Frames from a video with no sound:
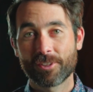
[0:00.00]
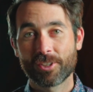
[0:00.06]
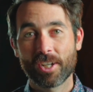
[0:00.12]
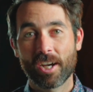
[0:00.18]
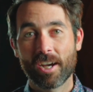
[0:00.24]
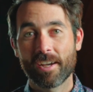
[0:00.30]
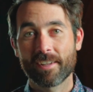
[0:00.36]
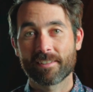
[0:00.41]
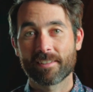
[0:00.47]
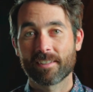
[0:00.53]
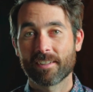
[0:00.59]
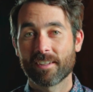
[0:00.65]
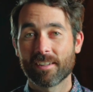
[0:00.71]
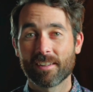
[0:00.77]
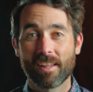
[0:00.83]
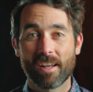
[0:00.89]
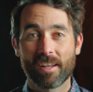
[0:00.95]
shot
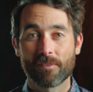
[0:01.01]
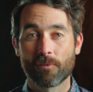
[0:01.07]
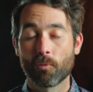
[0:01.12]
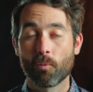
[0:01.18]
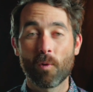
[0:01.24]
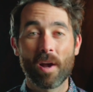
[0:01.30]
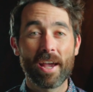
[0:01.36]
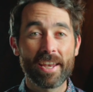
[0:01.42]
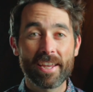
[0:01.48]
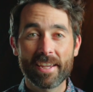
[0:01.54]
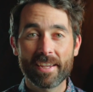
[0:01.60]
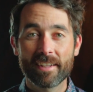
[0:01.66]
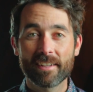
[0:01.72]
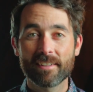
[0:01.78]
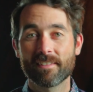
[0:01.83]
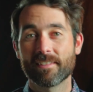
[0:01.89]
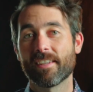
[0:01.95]
a lot of
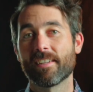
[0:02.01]
weddings